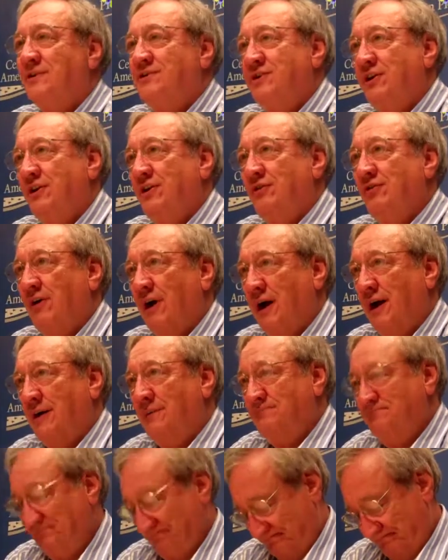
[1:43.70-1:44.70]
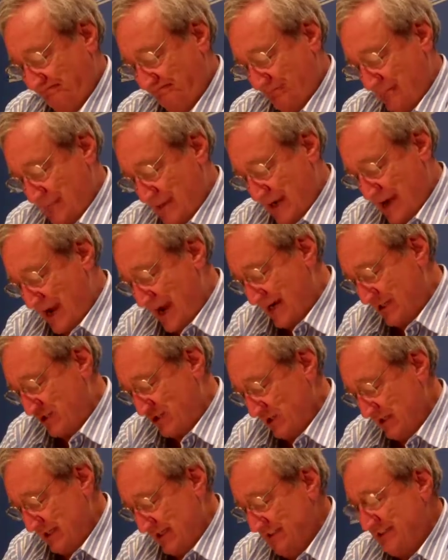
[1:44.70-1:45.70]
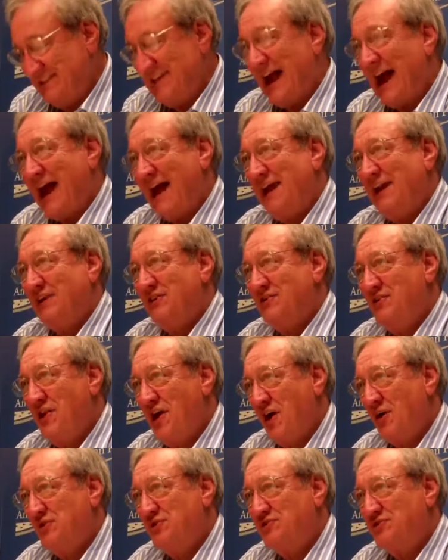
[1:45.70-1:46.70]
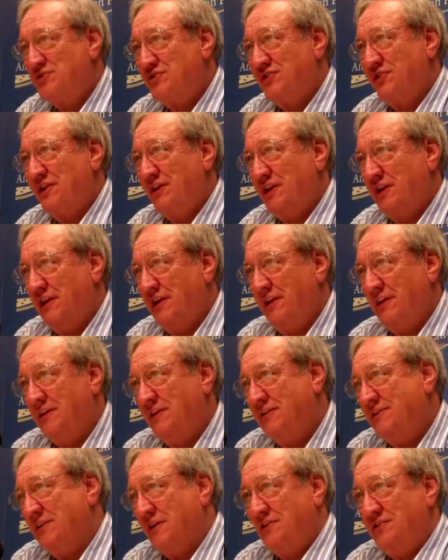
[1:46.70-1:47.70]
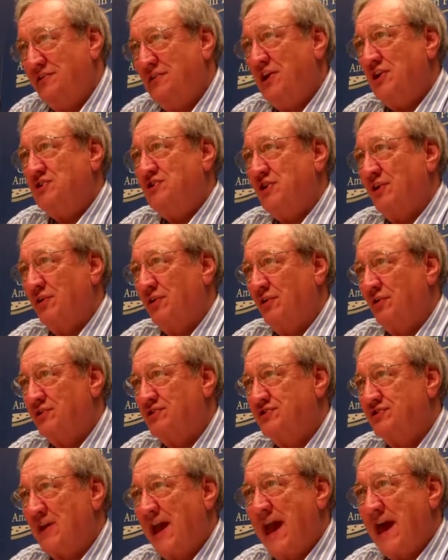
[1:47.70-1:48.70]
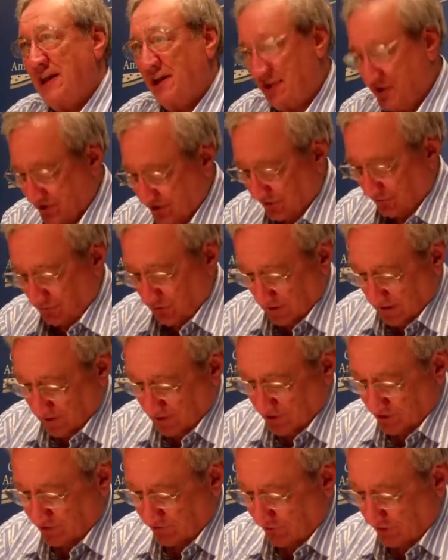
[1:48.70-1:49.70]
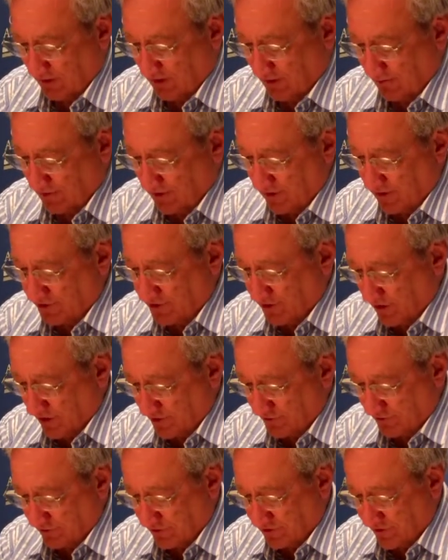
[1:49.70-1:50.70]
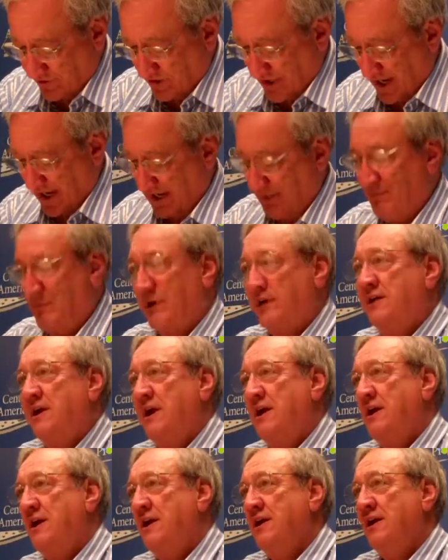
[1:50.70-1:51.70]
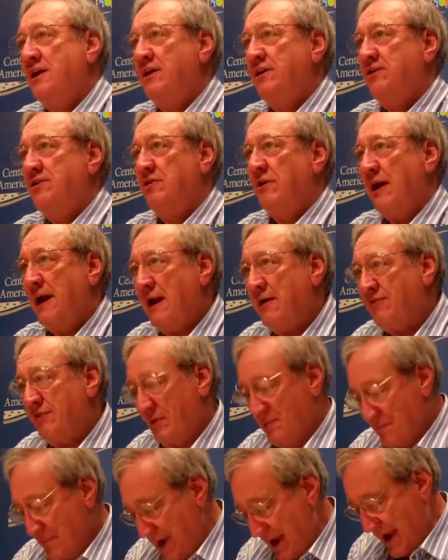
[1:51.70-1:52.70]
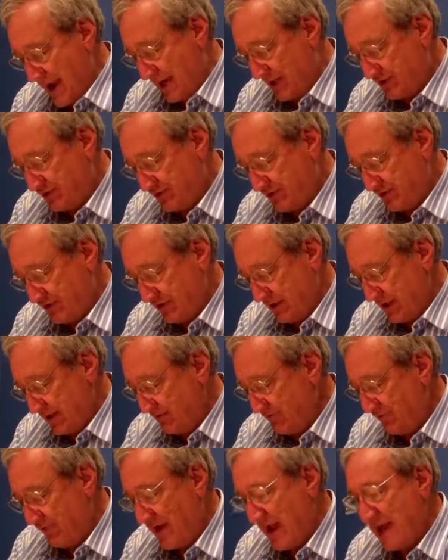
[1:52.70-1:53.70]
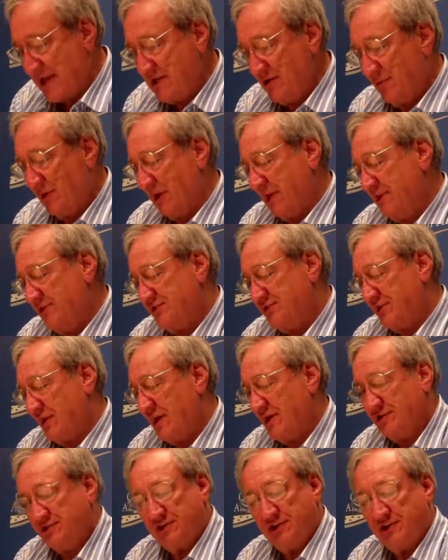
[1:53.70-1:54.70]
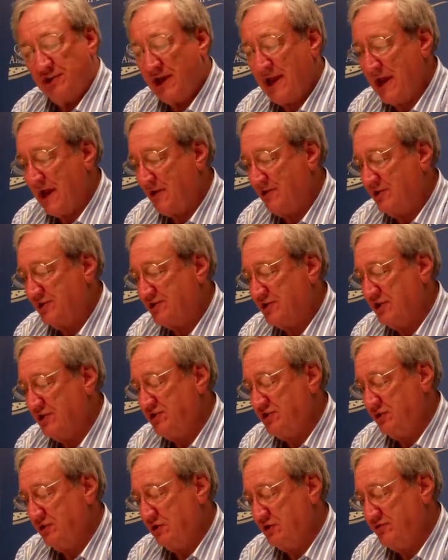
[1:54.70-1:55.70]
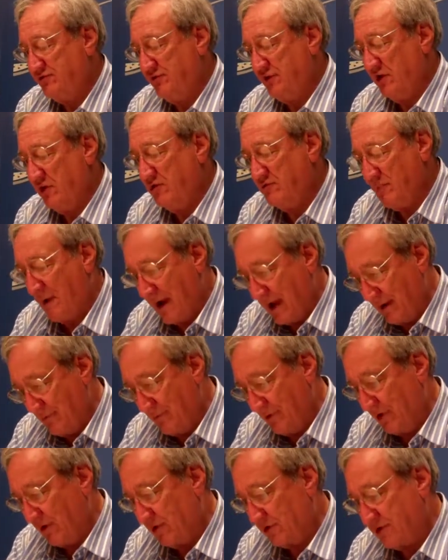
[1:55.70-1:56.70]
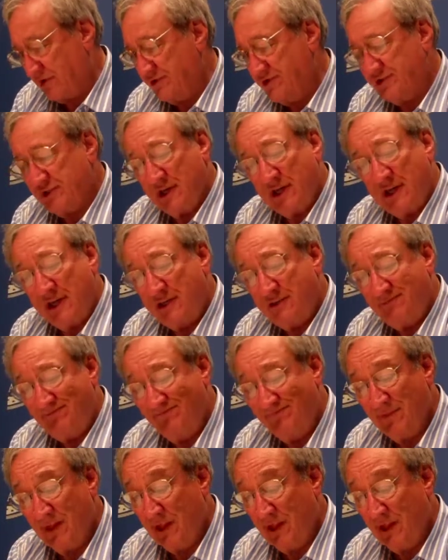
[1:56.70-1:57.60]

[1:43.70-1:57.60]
to actually diagnose the condition or status of religious freedom in this country today, but you have amassed invaluable insights into how this issue is viewed by Americans, and